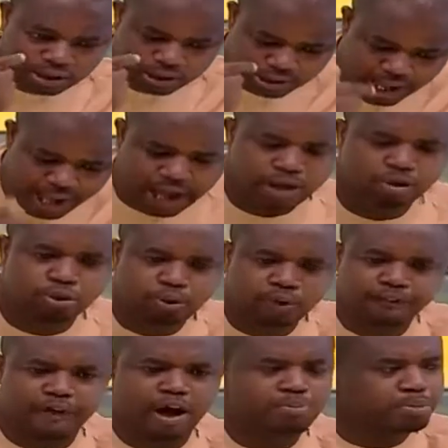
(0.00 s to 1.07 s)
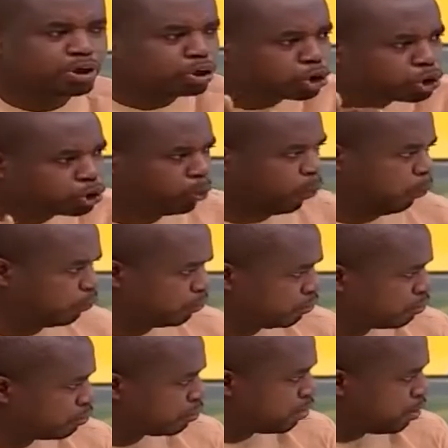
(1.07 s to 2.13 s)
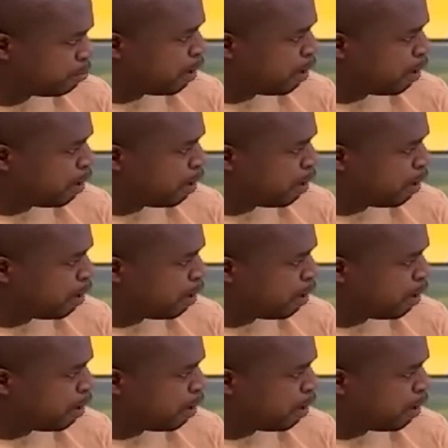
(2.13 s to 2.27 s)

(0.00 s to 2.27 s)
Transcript: that has so far been shown by